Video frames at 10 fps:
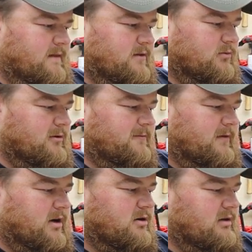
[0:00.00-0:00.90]
the
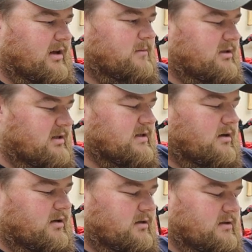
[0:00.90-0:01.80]
roof underlayment is
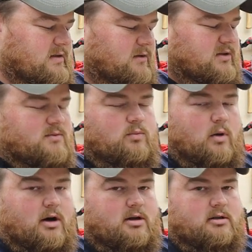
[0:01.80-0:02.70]
on so it's
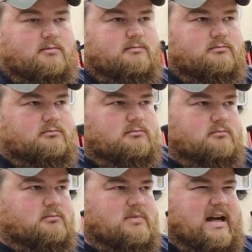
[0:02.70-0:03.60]
water
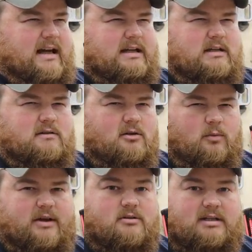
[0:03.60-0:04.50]
tight or
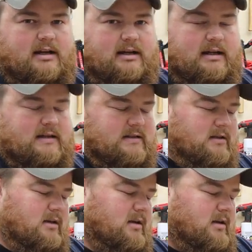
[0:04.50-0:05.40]
weather tight I
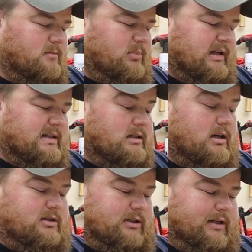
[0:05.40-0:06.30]
guess but it's
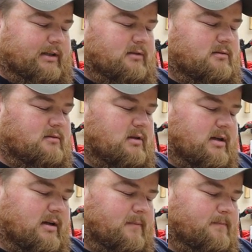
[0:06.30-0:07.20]
not done.
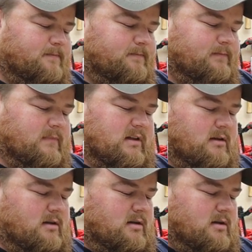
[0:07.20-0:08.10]
Um,
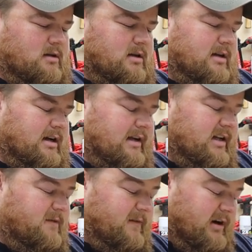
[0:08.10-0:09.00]
I
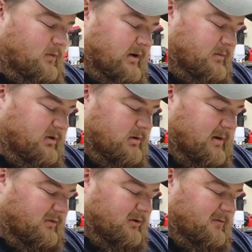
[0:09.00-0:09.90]
need to figure out what I'm doing
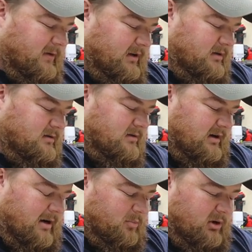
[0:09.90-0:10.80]
about roofing.
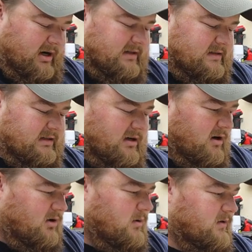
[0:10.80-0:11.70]
I priced and
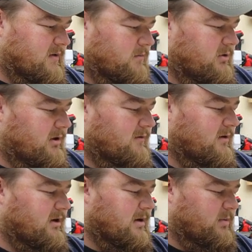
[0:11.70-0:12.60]
got quotes from two
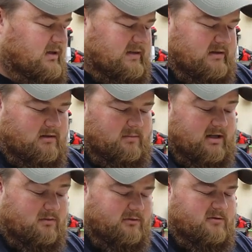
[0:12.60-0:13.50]
different companies on the
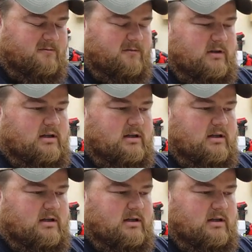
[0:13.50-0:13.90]
metal roof